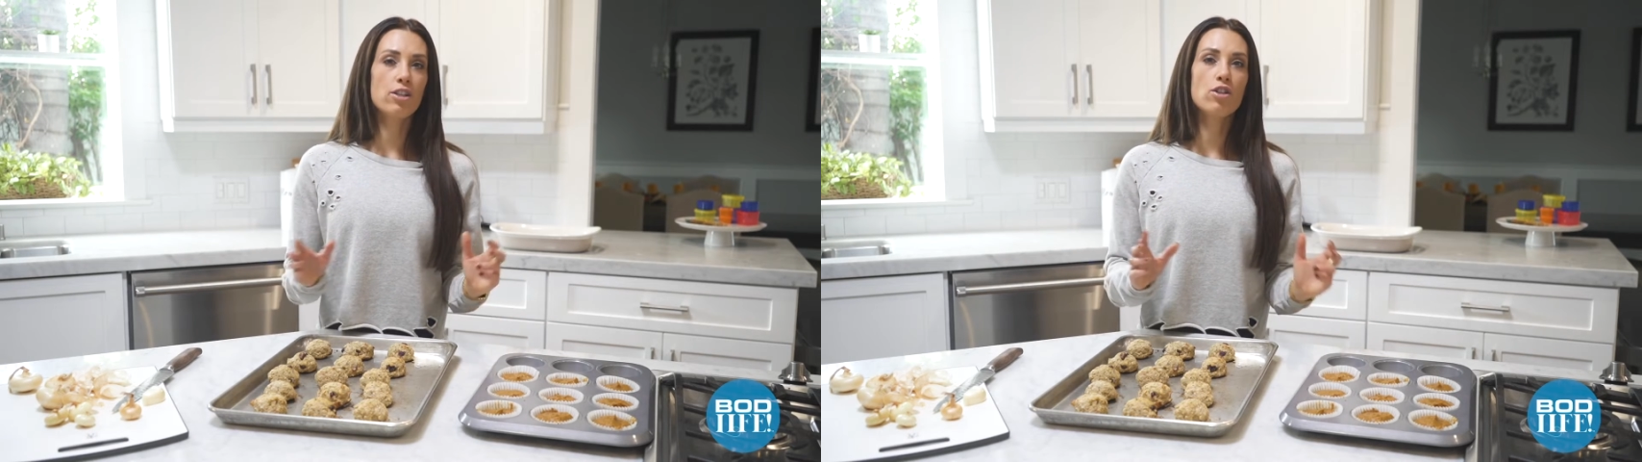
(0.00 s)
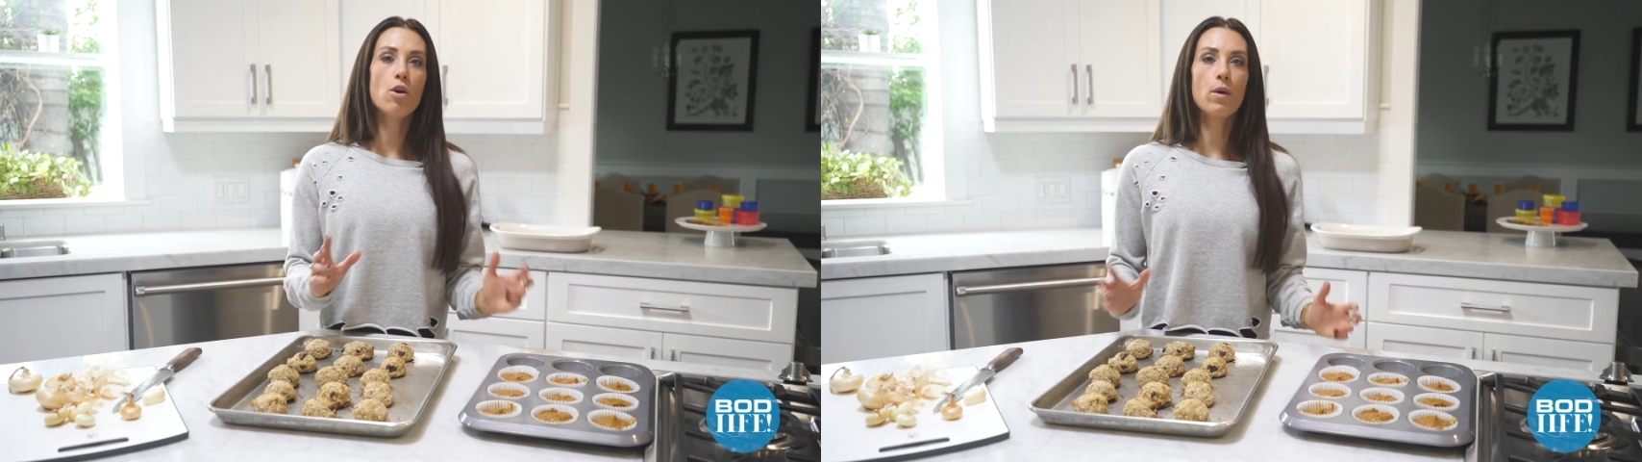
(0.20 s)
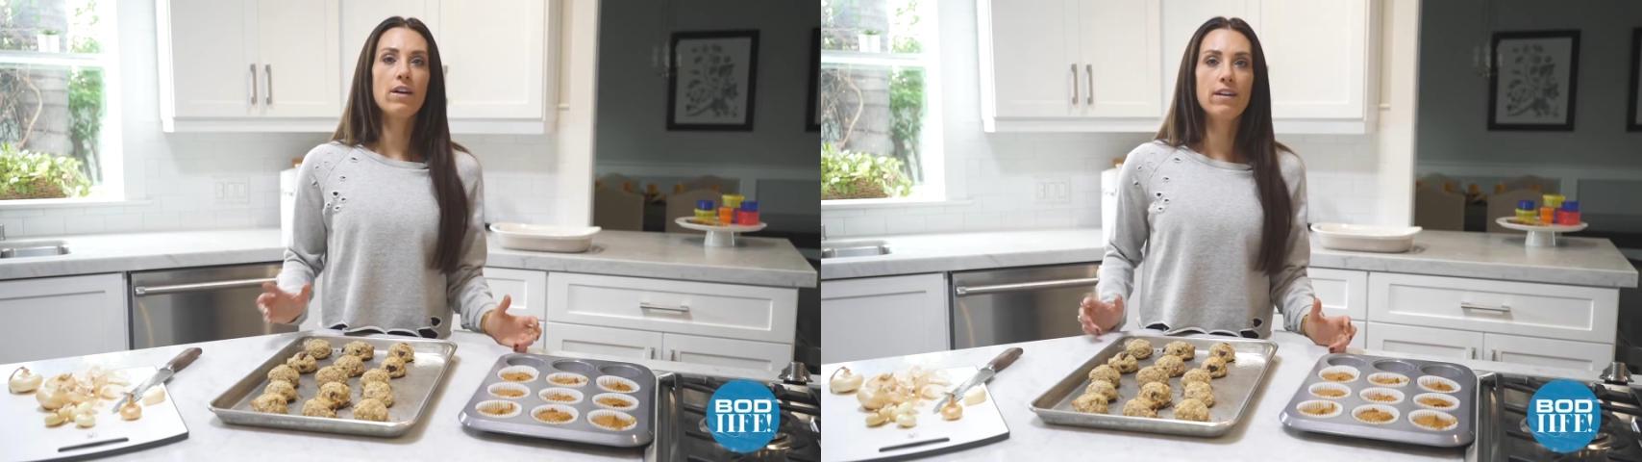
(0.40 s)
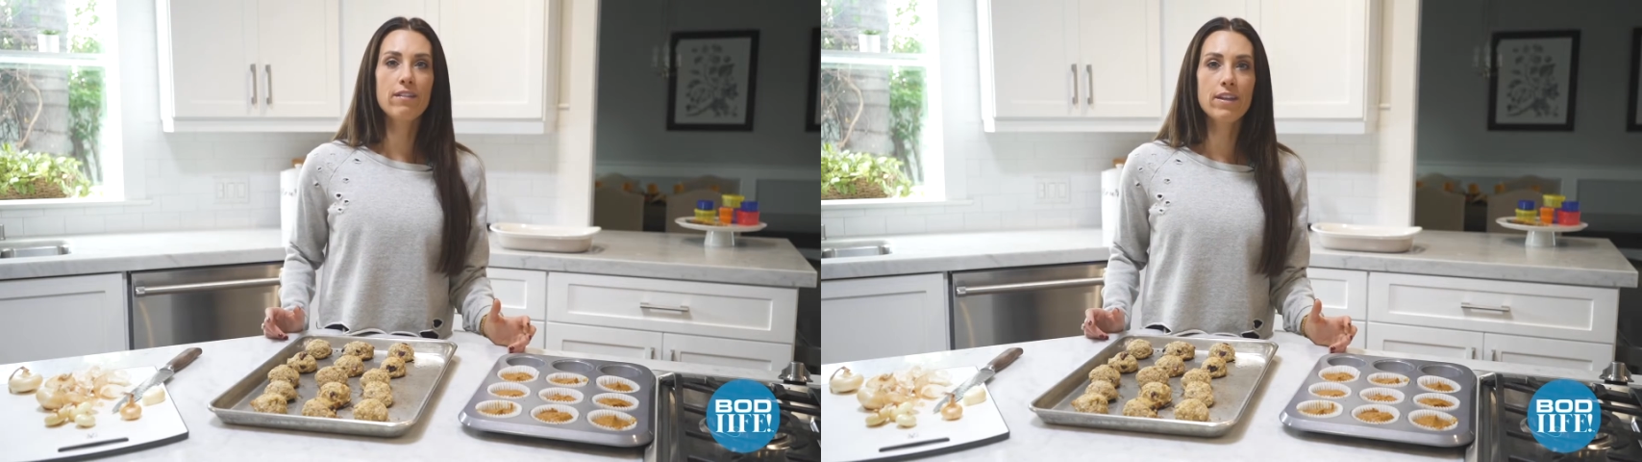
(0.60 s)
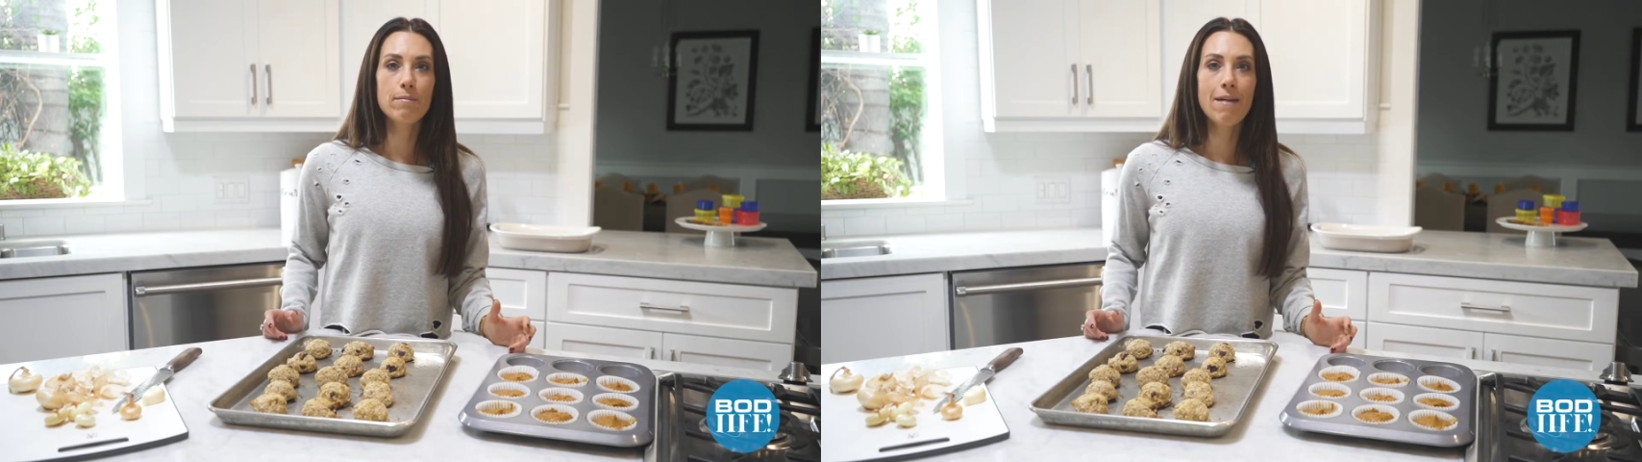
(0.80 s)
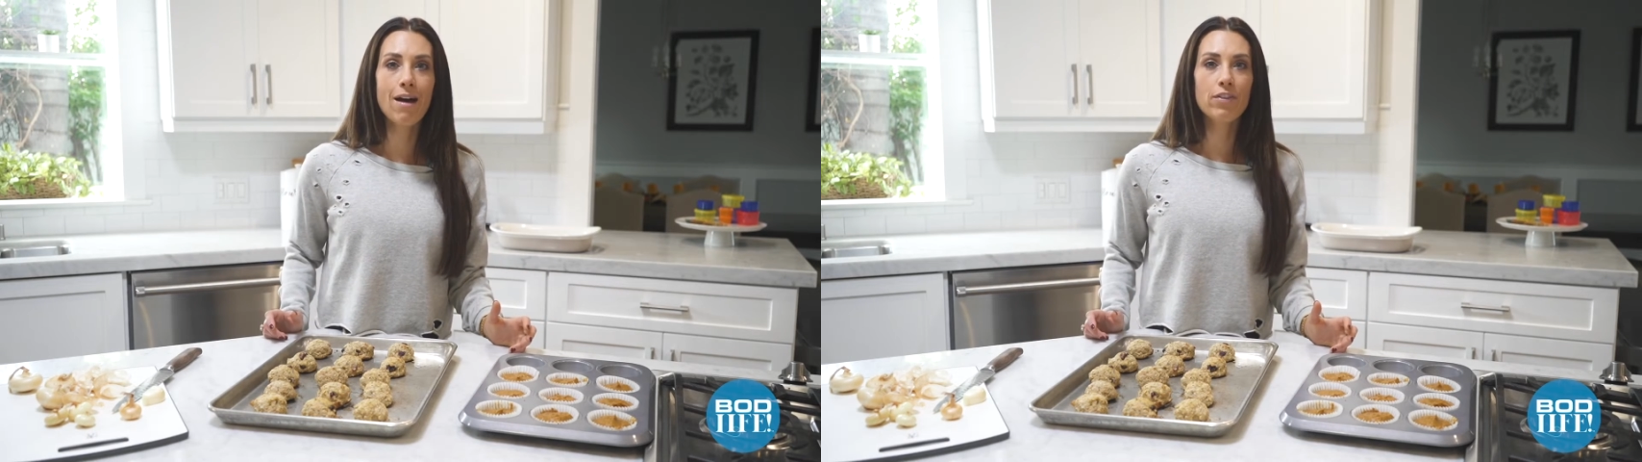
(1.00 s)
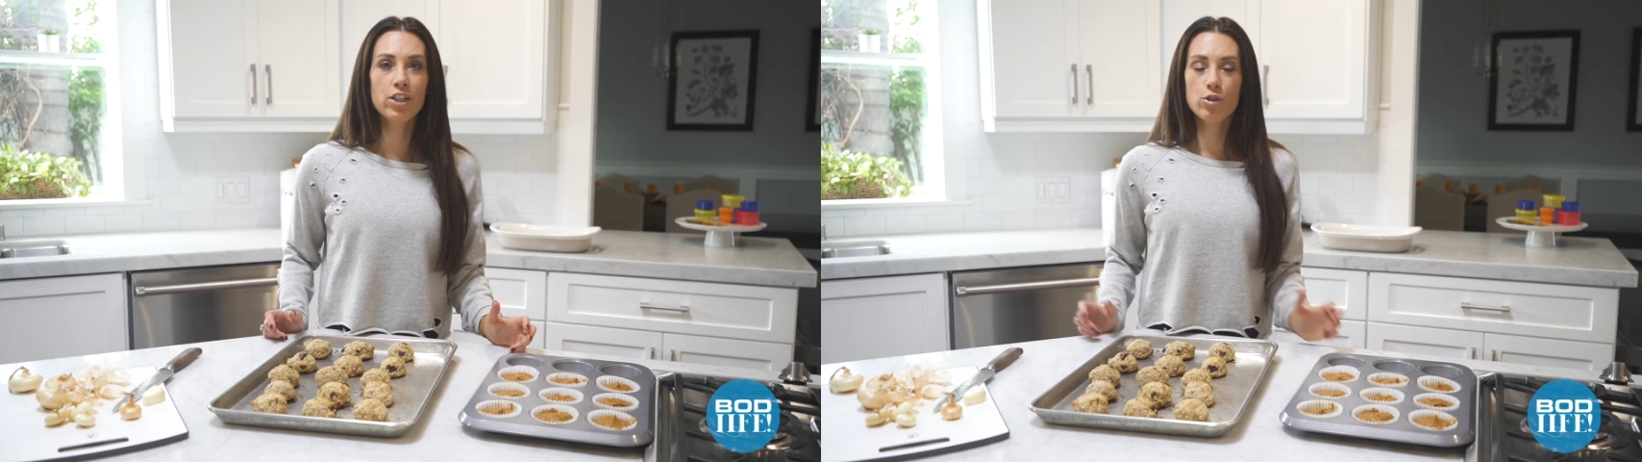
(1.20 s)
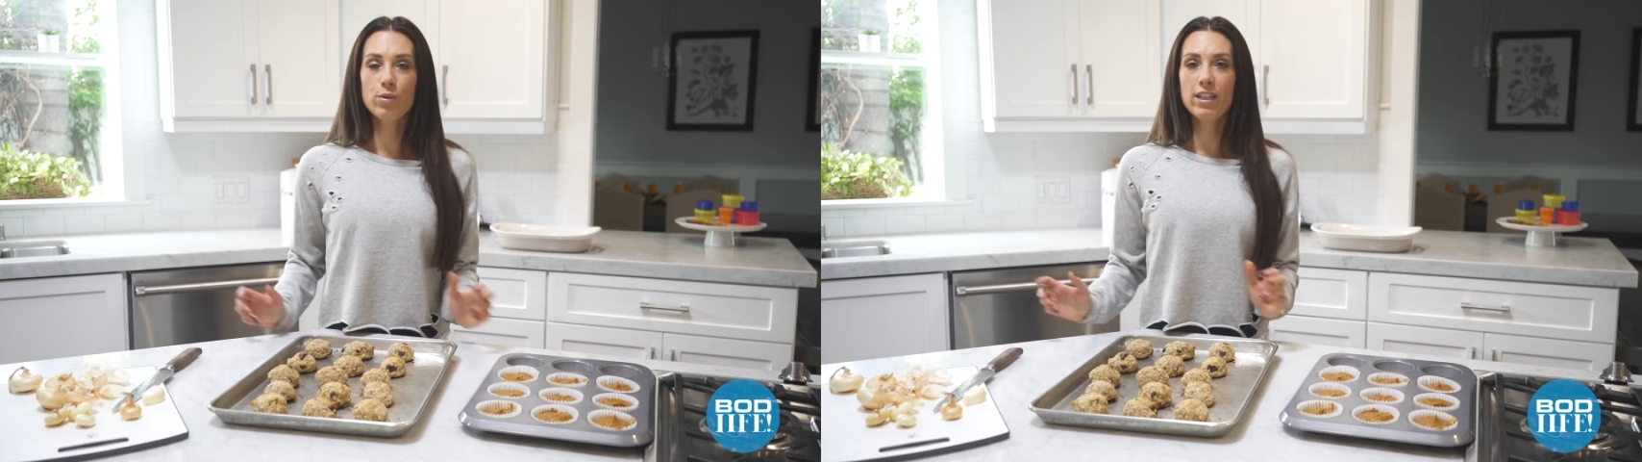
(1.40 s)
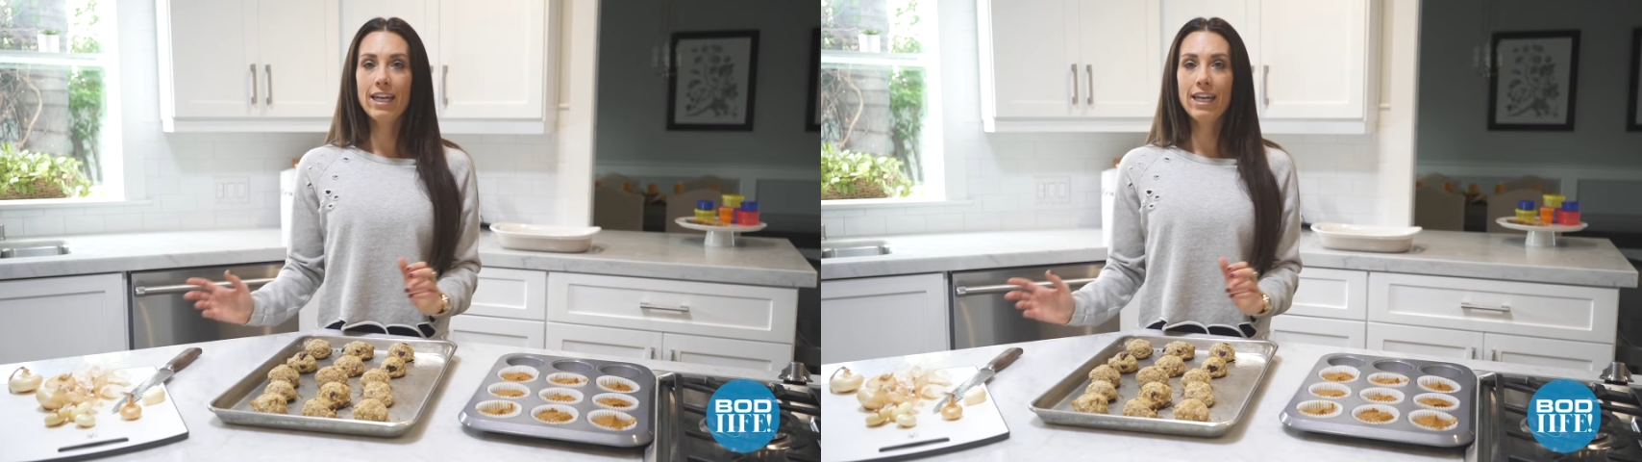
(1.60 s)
It's nowhere near the amount that you would